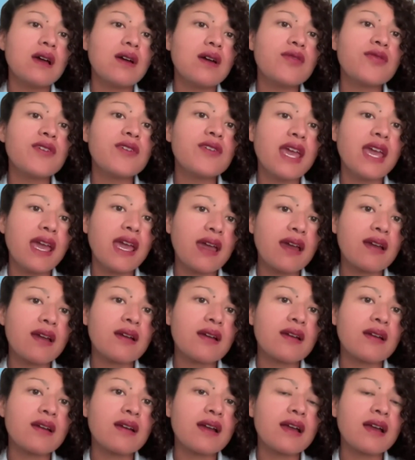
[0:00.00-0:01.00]
of
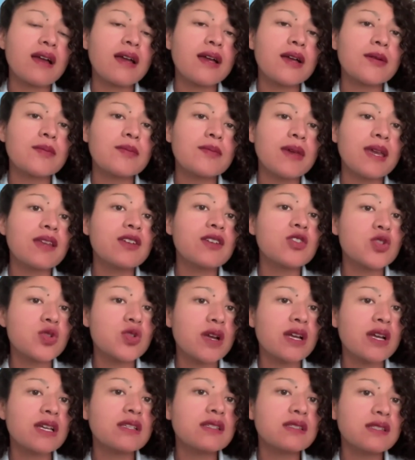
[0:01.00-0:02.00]
care and
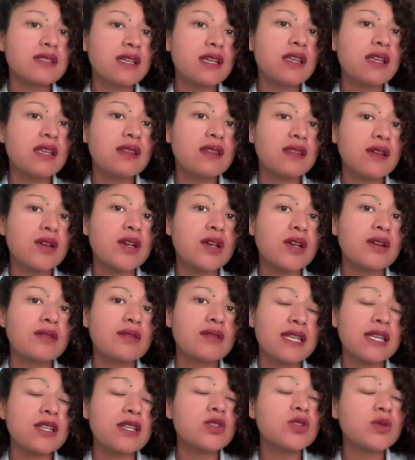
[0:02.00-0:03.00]
trust in their
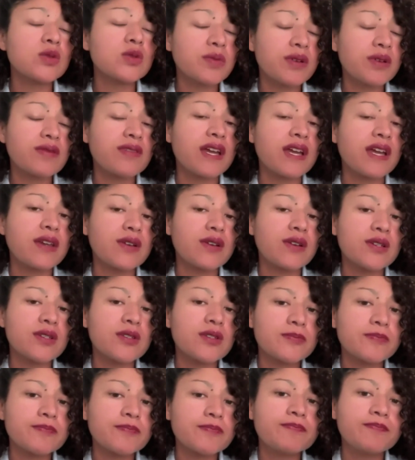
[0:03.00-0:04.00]
dental
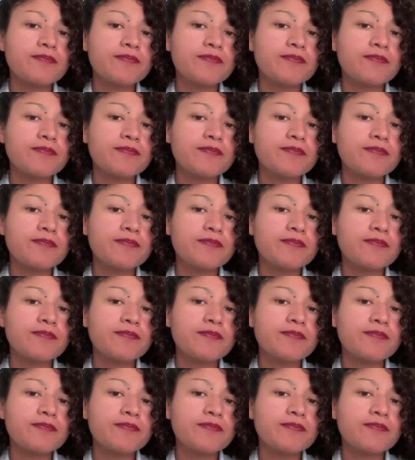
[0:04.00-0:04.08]
providers.